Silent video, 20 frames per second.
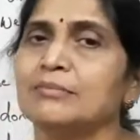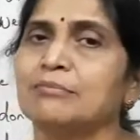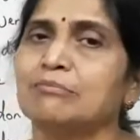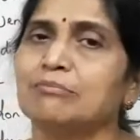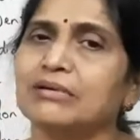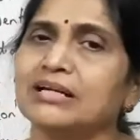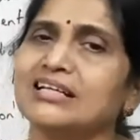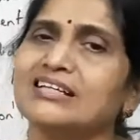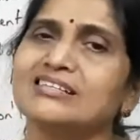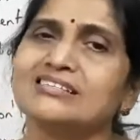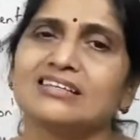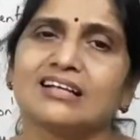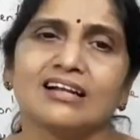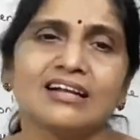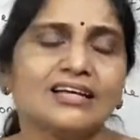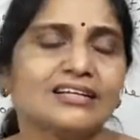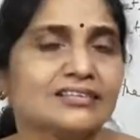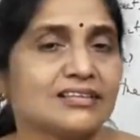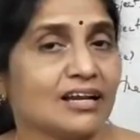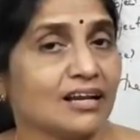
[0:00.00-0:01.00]
please
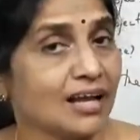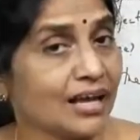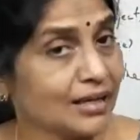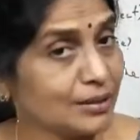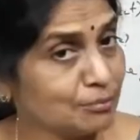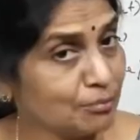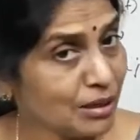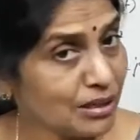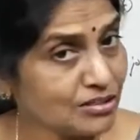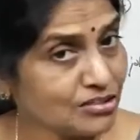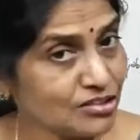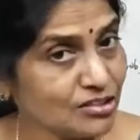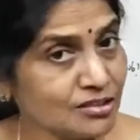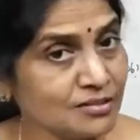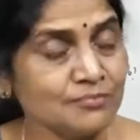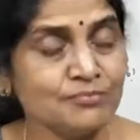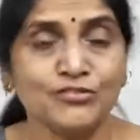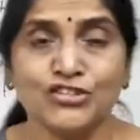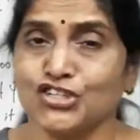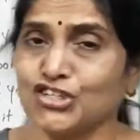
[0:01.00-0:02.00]
click the like
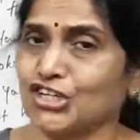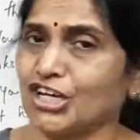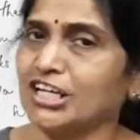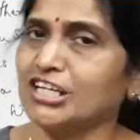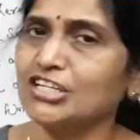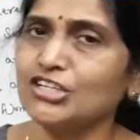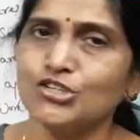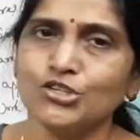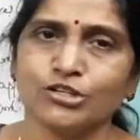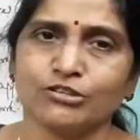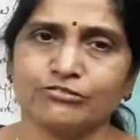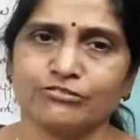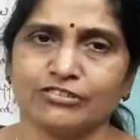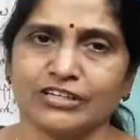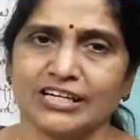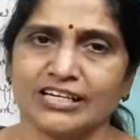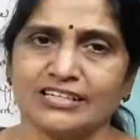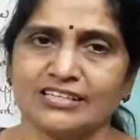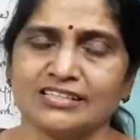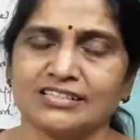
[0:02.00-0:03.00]
button, share it to your
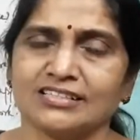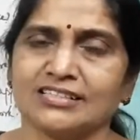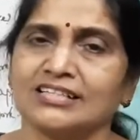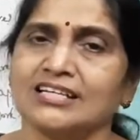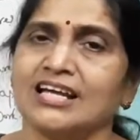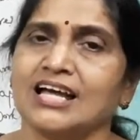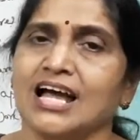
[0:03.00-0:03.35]
friends,